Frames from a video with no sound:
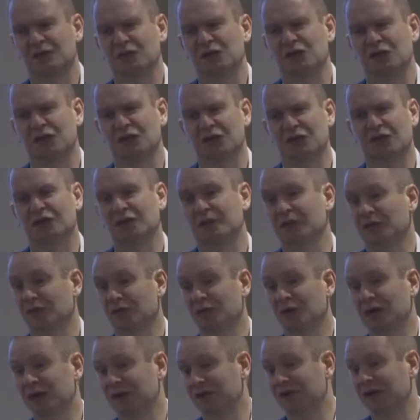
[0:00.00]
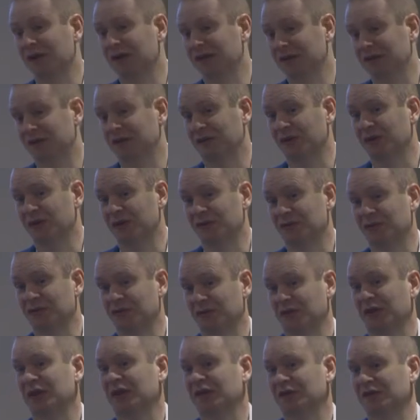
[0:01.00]
you can do something really very different if you
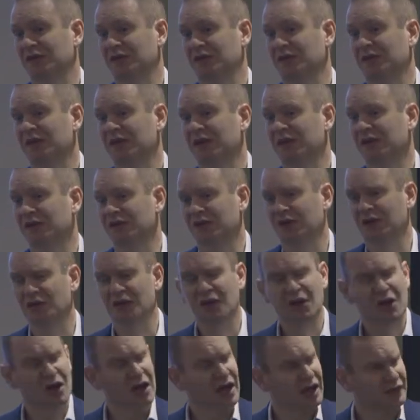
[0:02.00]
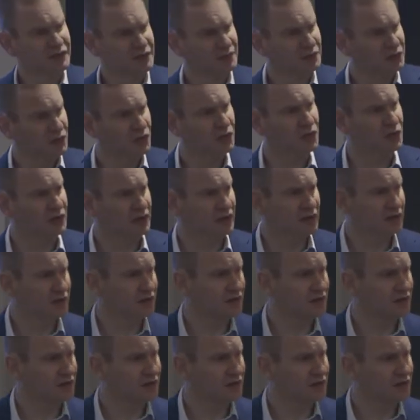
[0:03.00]
think differently. So as I'm talking,